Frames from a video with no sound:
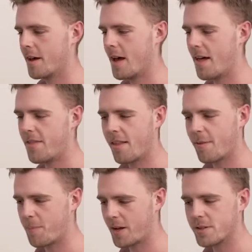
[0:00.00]
And
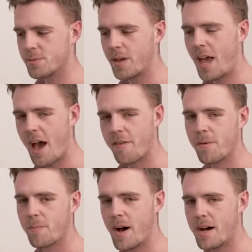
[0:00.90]
that's because we
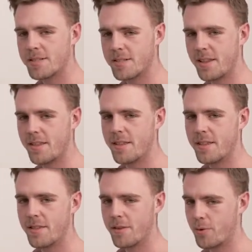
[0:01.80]
haven't passed in
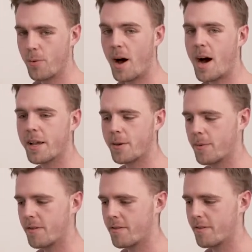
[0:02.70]
the two
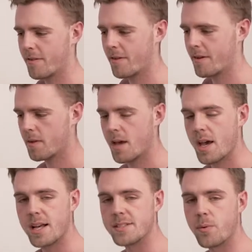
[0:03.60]
arguments.
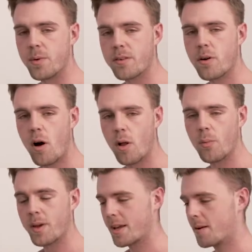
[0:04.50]
And so with call,
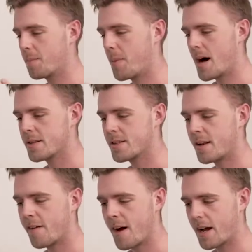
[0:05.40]
we can pass in
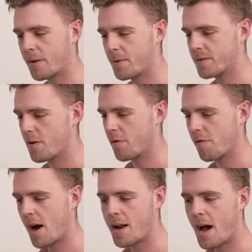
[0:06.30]
our arguments
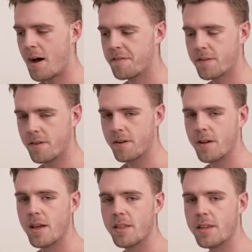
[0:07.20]
right after
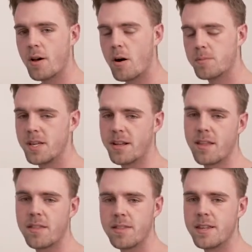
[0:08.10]
the object
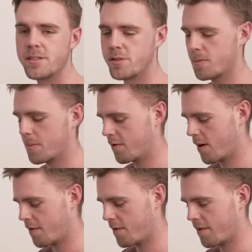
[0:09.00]
that this should be
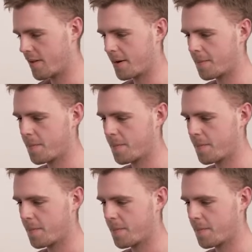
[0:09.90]
referencing.